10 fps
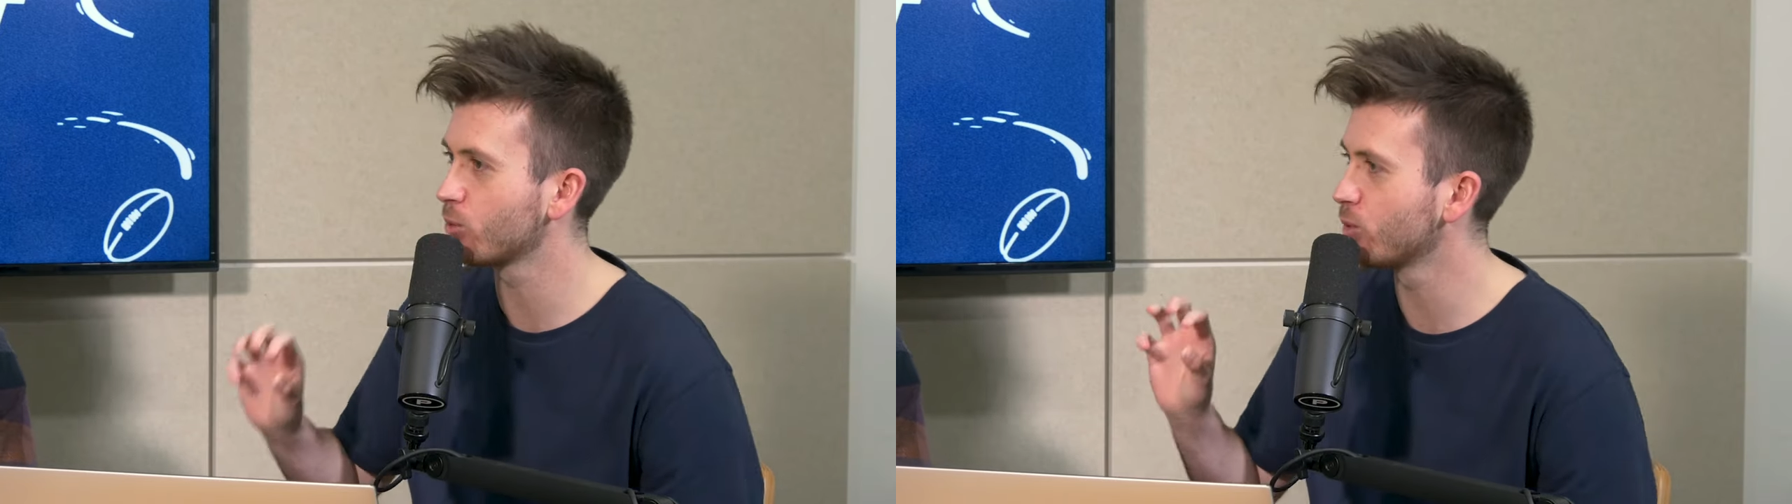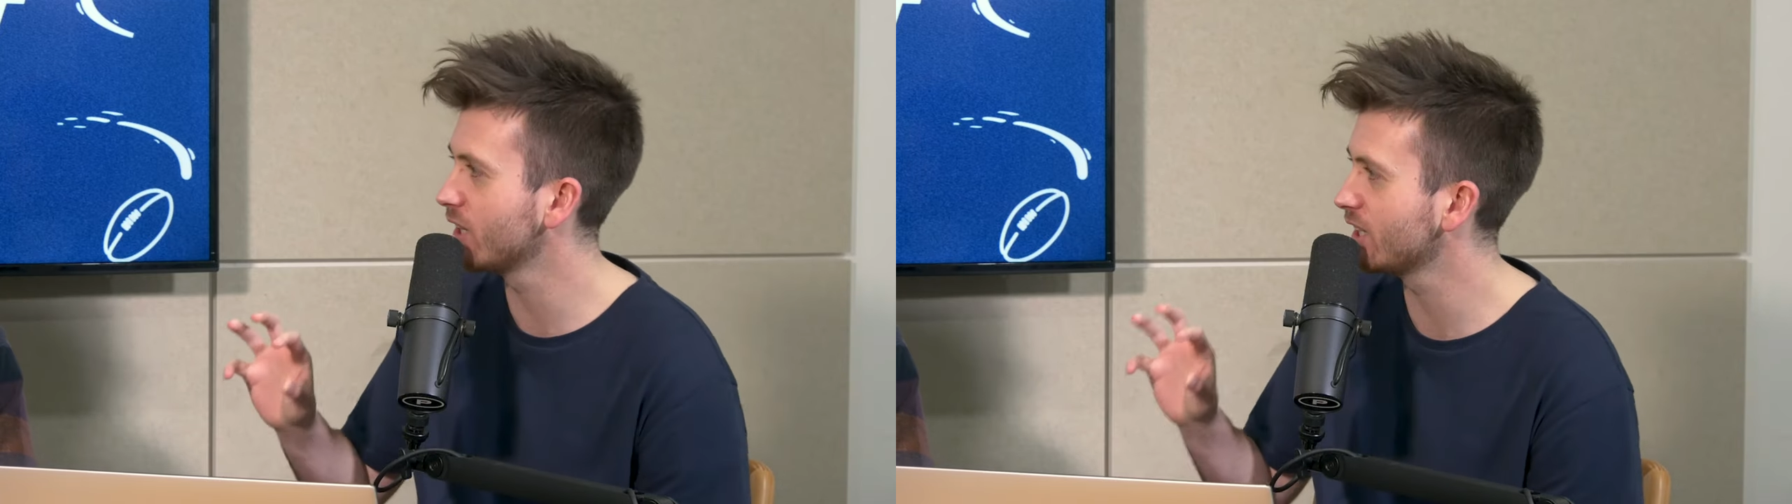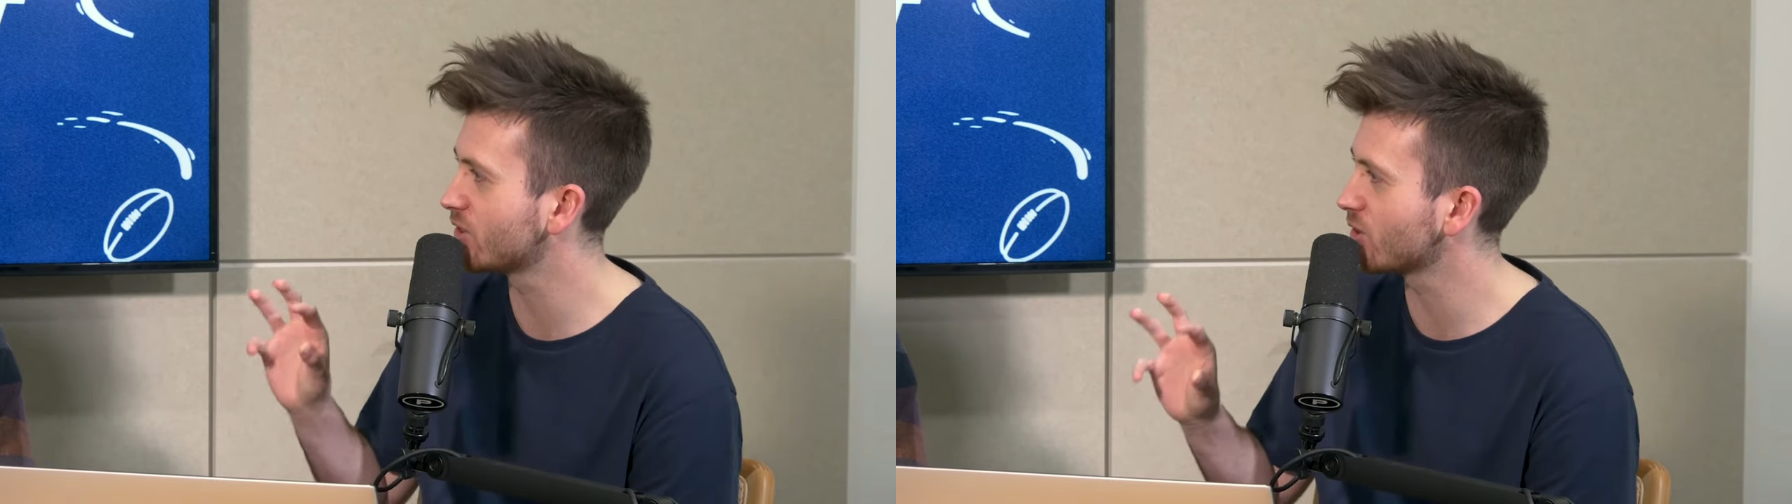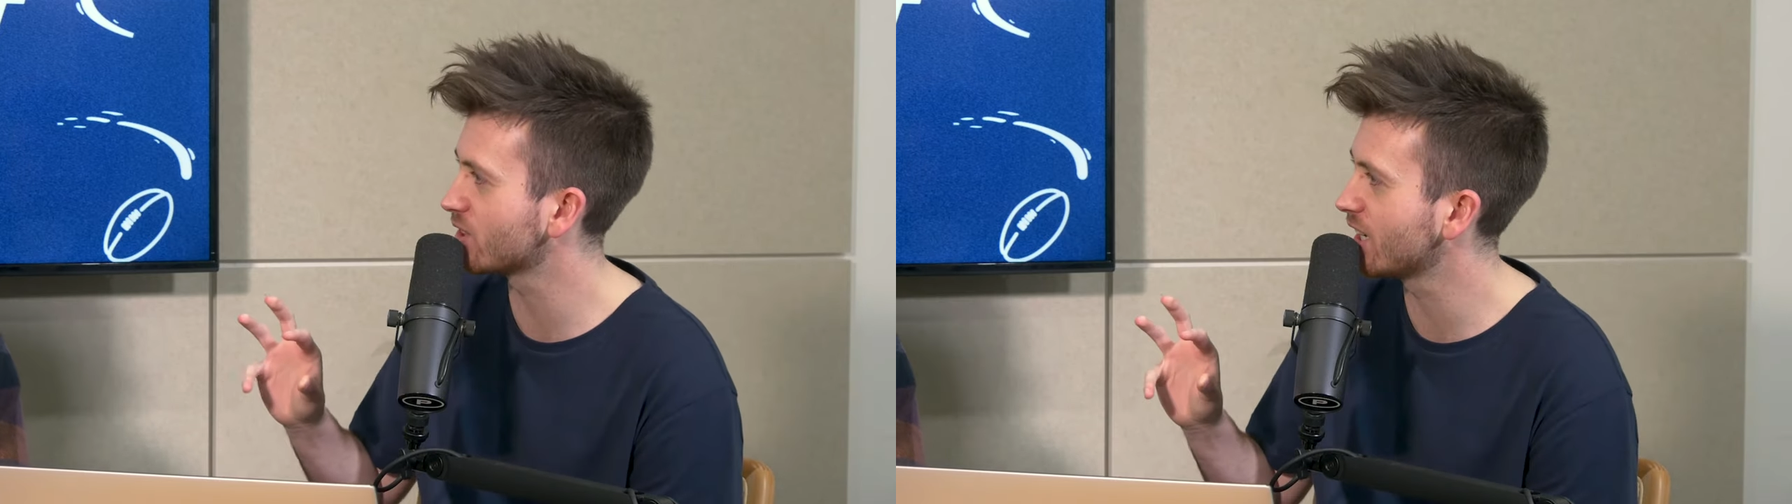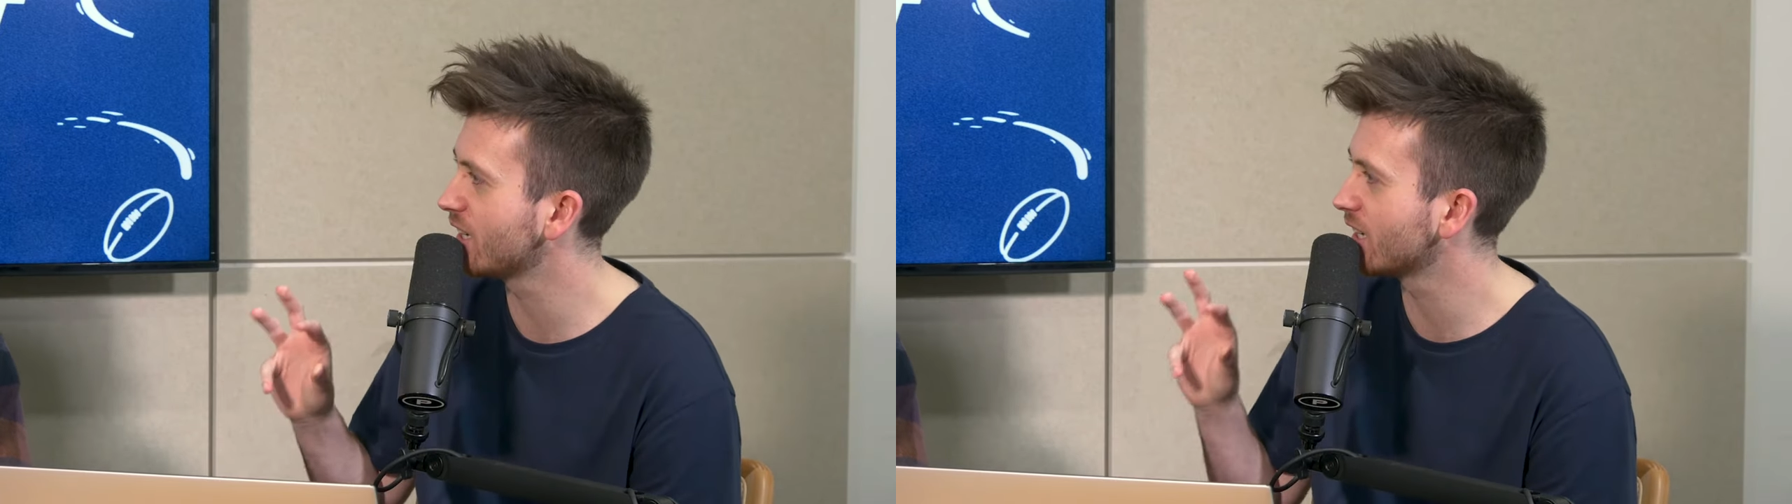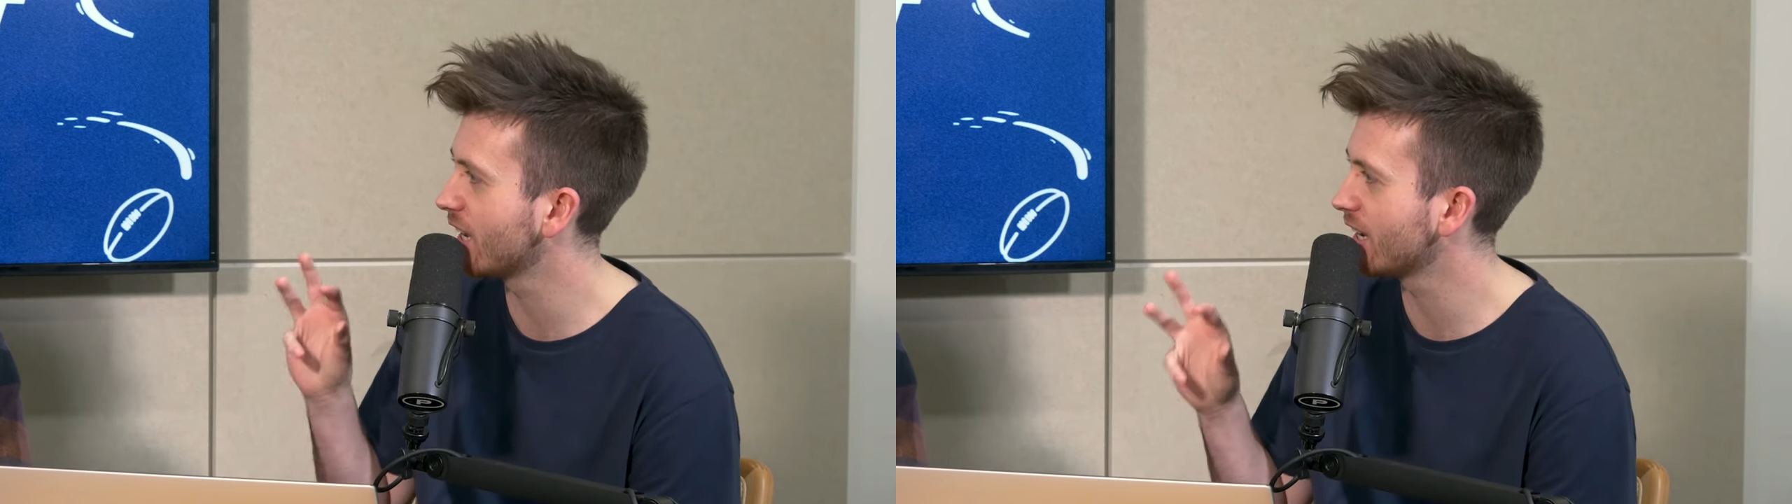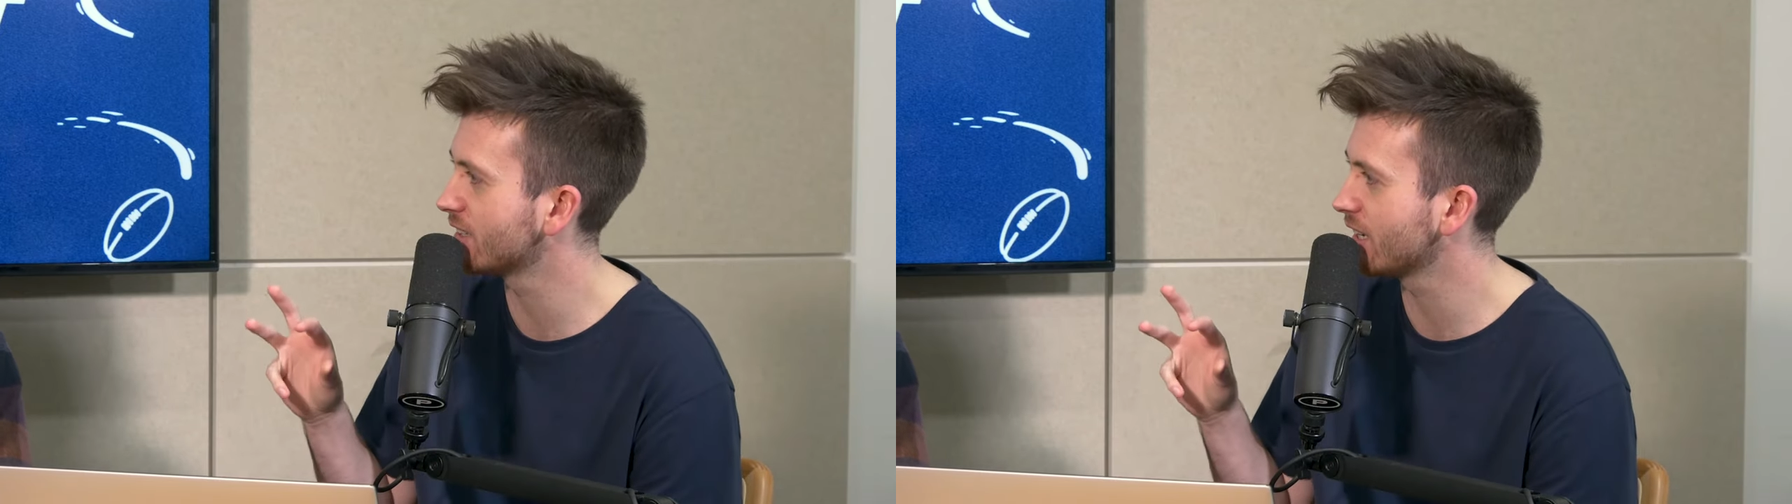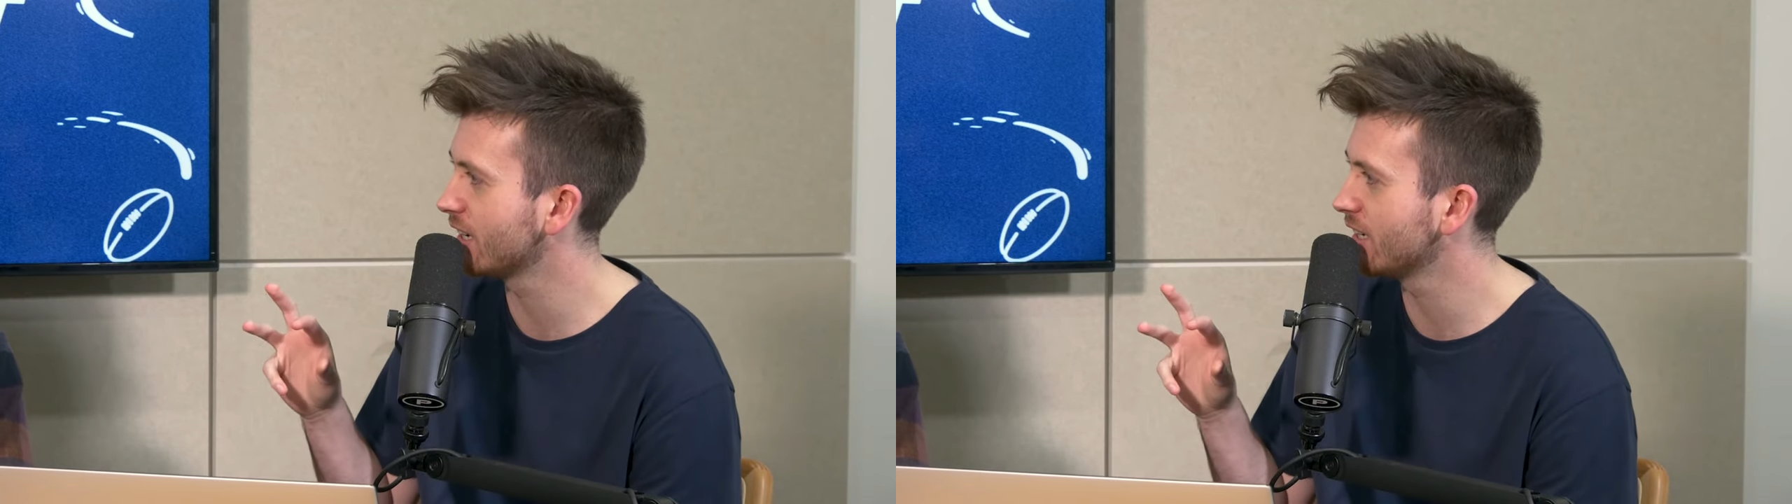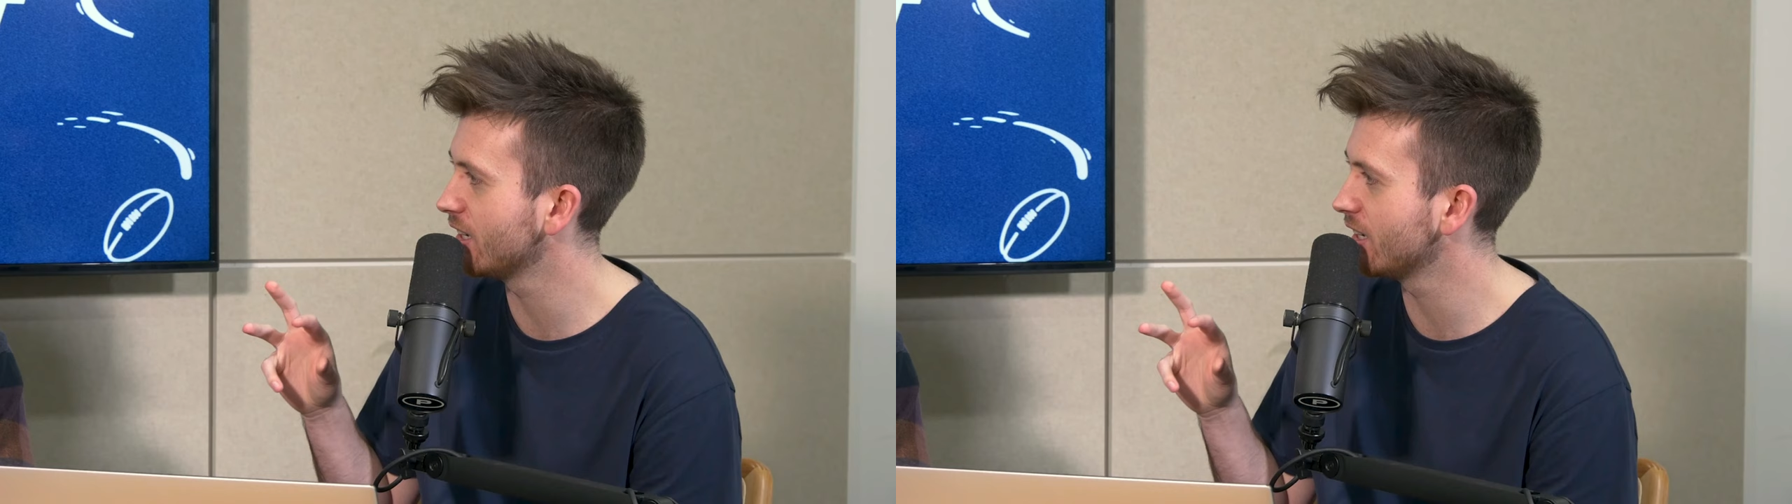a really stock standard canteen